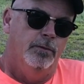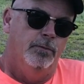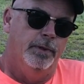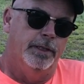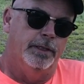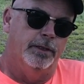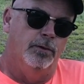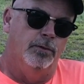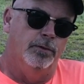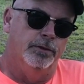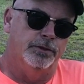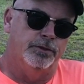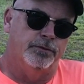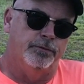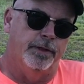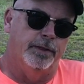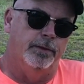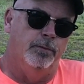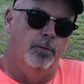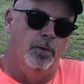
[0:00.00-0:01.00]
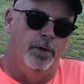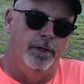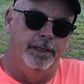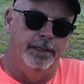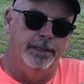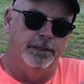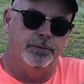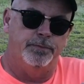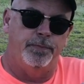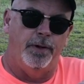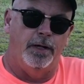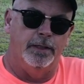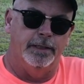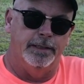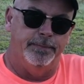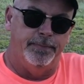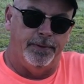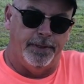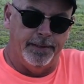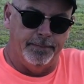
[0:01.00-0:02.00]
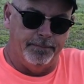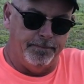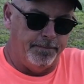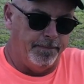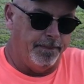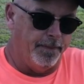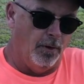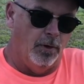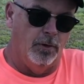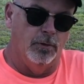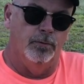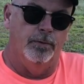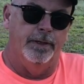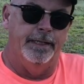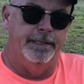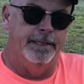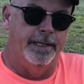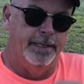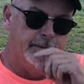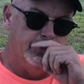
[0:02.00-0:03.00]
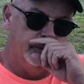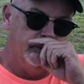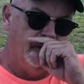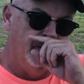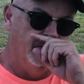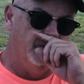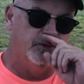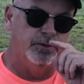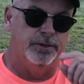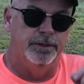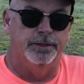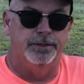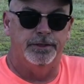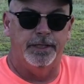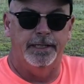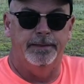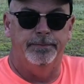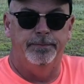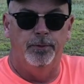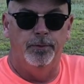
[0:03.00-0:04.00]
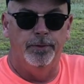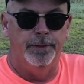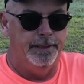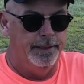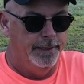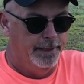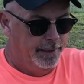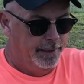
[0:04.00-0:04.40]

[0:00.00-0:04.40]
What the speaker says: we can always thread a 1-inch poly pipe all the way down close to the sand point